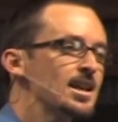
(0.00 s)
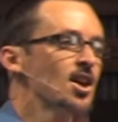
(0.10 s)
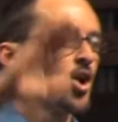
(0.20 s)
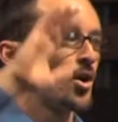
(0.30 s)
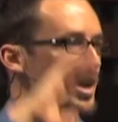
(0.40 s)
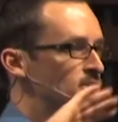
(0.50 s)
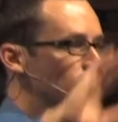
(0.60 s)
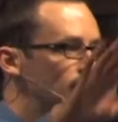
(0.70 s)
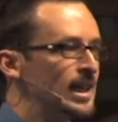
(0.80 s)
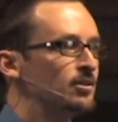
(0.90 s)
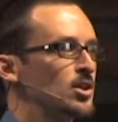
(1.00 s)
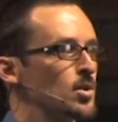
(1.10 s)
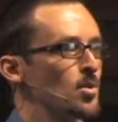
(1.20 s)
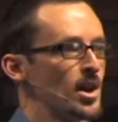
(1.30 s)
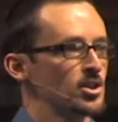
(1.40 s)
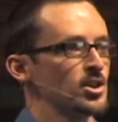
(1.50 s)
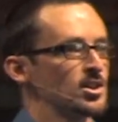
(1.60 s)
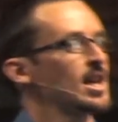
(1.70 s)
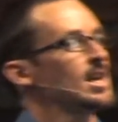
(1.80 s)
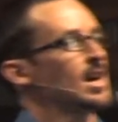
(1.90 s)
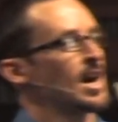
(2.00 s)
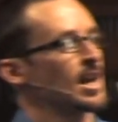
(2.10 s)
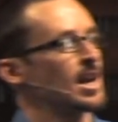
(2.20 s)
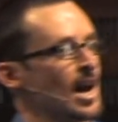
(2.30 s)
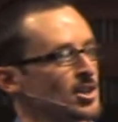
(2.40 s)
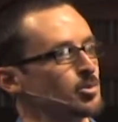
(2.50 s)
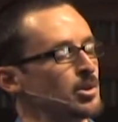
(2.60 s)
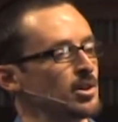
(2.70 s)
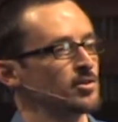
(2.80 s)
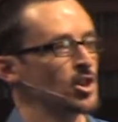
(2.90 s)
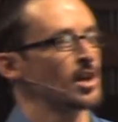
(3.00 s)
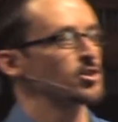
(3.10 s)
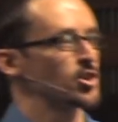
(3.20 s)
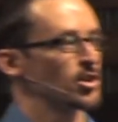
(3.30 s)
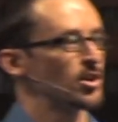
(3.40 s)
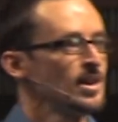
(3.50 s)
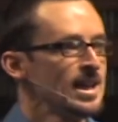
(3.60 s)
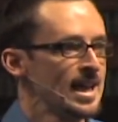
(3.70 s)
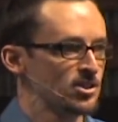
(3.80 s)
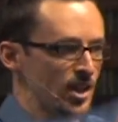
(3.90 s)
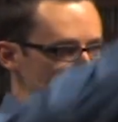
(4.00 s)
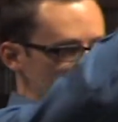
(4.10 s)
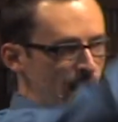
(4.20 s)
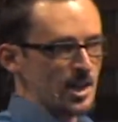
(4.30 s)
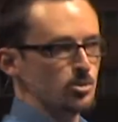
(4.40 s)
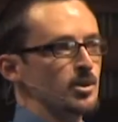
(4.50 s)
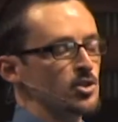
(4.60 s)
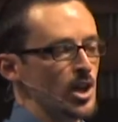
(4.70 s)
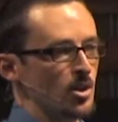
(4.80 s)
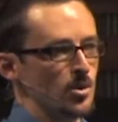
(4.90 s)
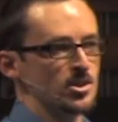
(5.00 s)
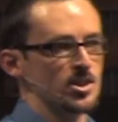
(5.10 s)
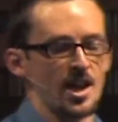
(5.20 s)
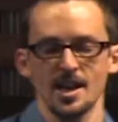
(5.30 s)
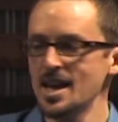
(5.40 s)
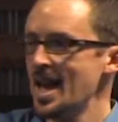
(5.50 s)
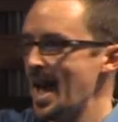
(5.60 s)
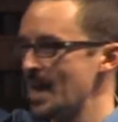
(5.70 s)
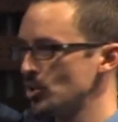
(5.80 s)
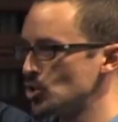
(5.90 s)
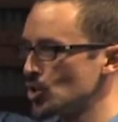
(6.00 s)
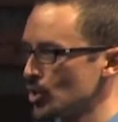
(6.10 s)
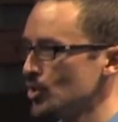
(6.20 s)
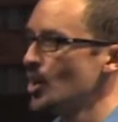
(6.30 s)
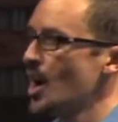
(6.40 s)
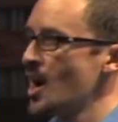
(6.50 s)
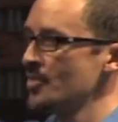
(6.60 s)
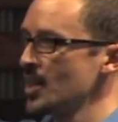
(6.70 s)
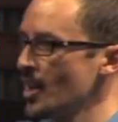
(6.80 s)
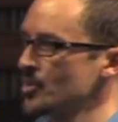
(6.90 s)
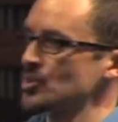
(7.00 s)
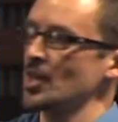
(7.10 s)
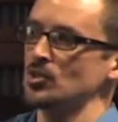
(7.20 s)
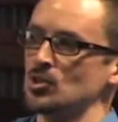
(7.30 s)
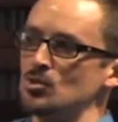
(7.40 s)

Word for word: in or as you're leaving. We want you to take a Gospel of John journal. It's got the Gospel of John on one side and a journal on the other side,